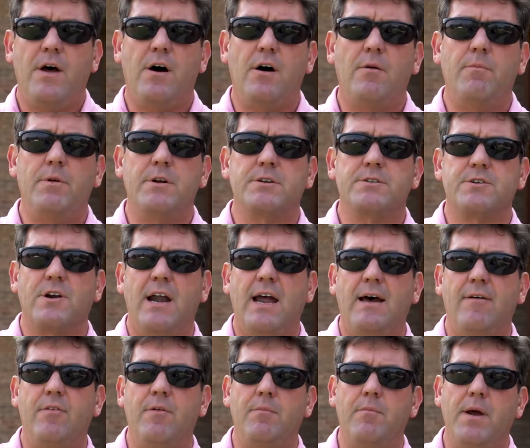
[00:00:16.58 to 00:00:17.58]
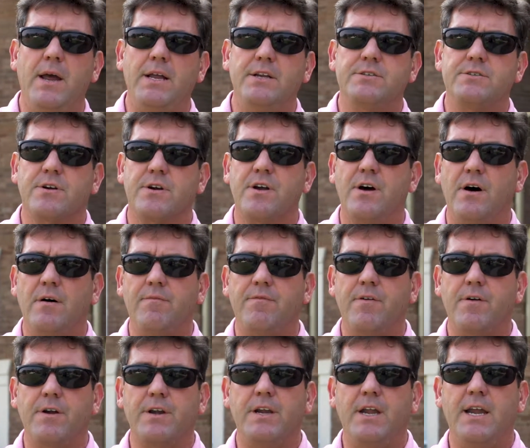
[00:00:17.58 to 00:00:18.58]
The homeowners are having major
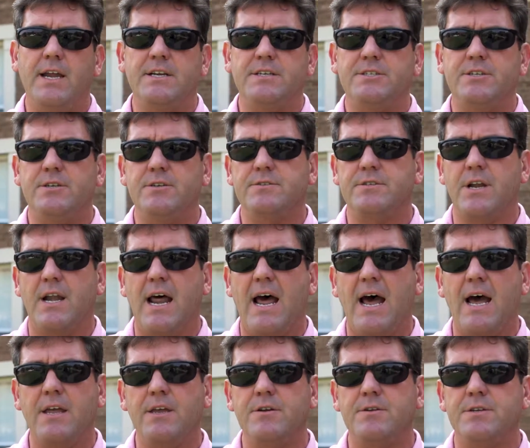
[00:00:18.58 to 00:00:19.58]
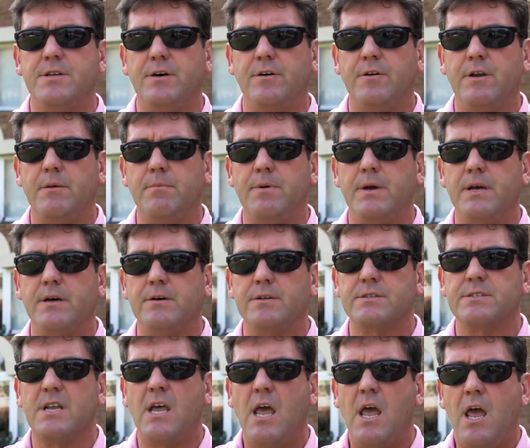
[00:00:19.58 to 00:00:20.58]
comfort issues and high utility
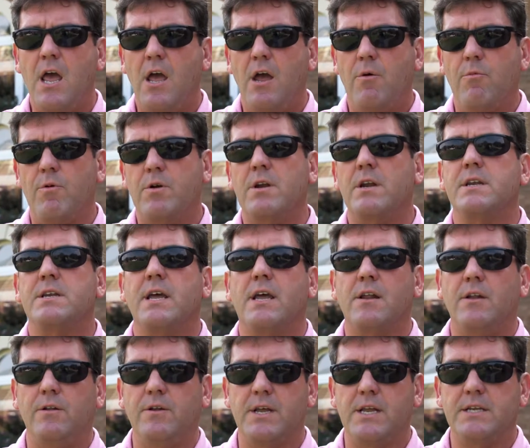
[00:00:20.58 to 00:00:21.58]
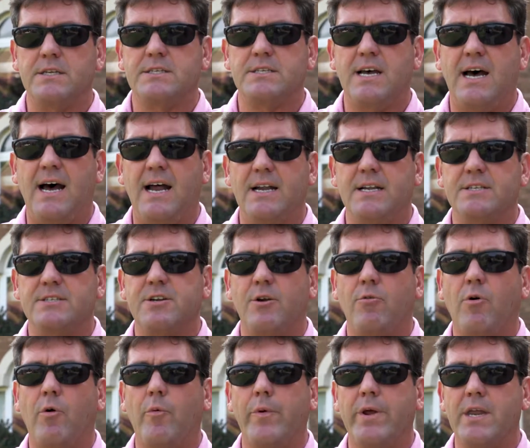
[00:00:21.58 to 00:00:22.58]
bills, and we're going to take a look inside and
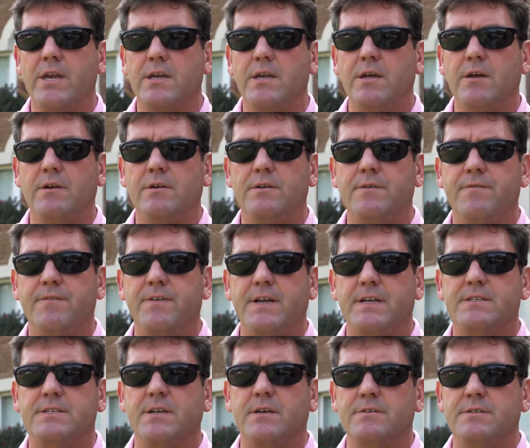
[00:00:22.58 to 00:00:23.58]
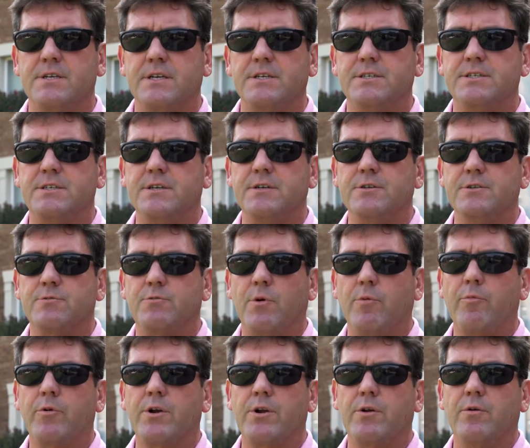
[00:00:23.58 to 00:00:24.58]
see what we can do to fix those
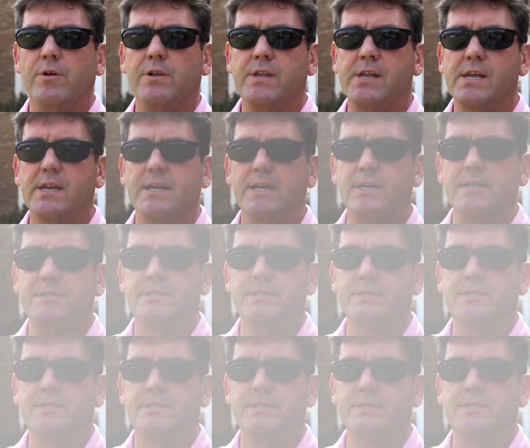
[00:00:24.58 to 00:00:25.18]
issues when we're doing the